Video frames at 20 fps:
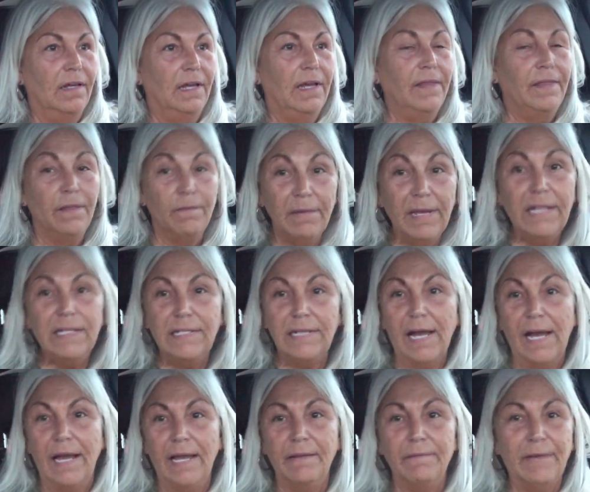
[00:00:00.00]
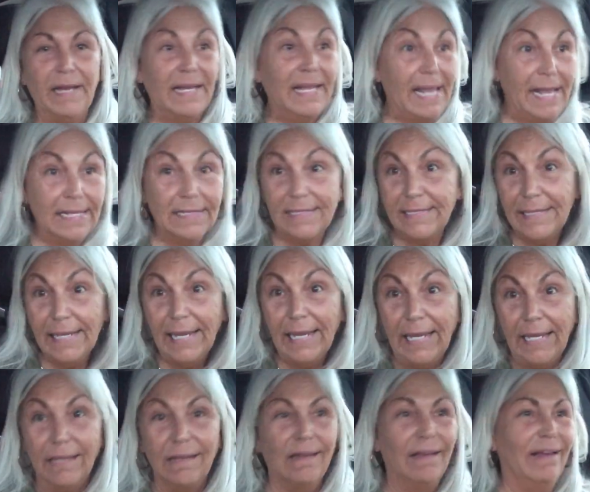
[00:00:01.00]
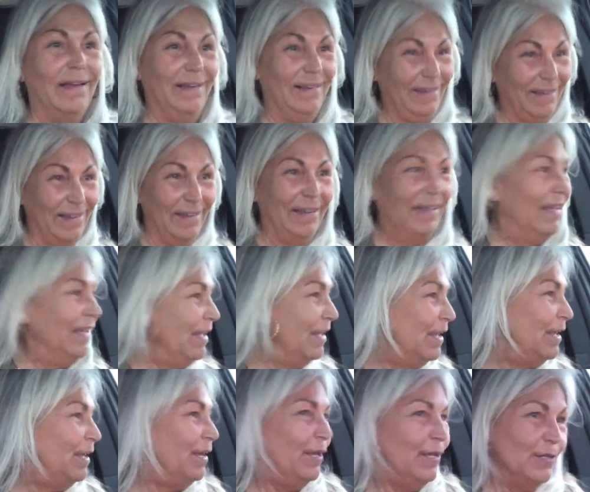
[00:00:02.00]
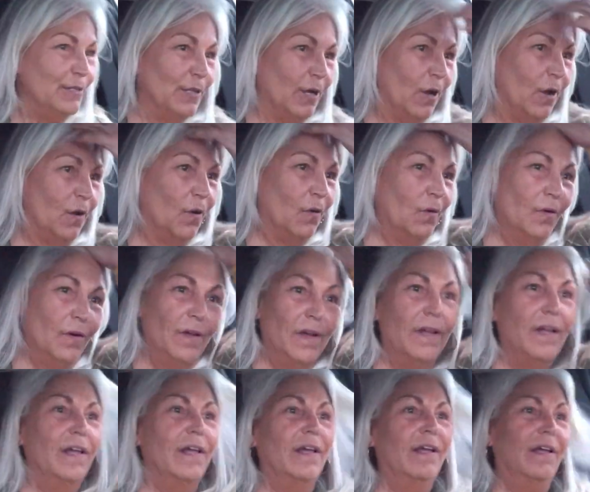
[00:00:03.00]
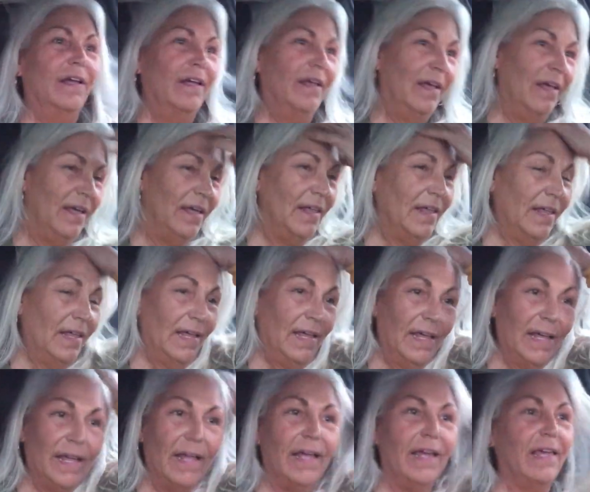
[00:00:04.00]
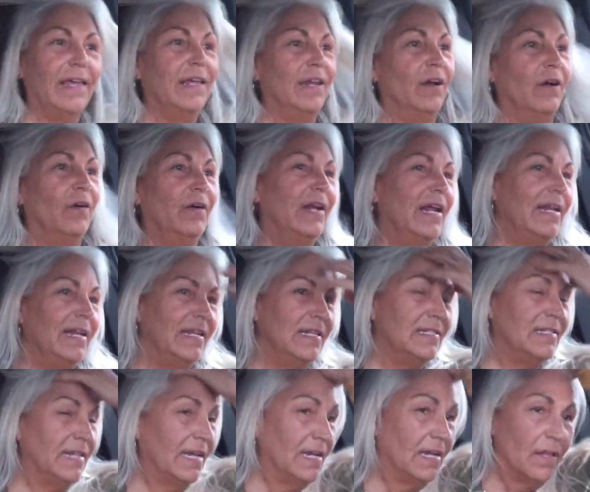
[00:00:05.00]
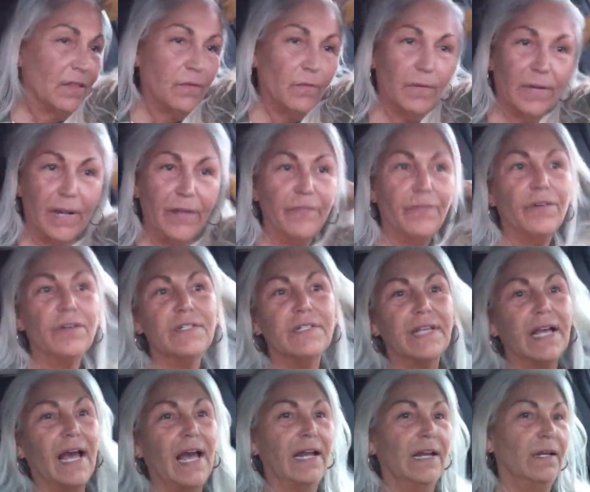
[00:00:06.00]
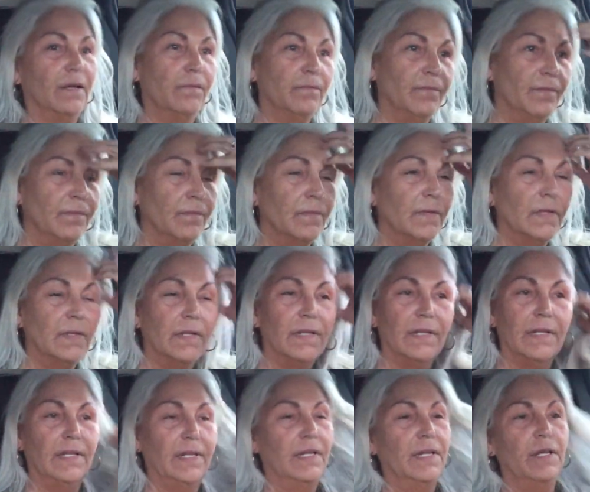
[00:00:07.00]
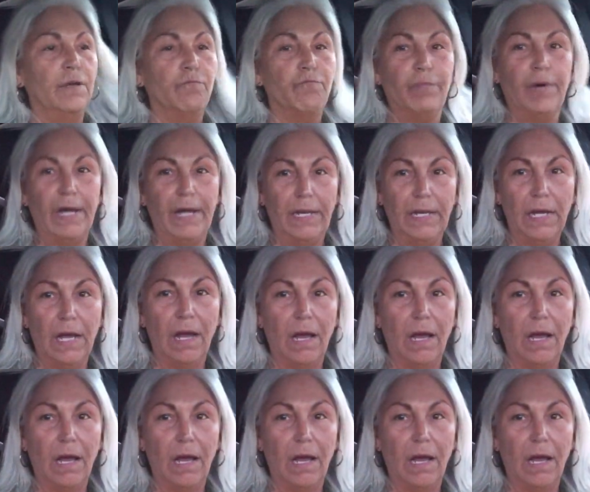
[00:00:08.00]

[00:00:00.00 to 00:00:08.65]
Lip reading: In the meantime, I can't see. So, you know, and I didn't say nothing when I first got them, but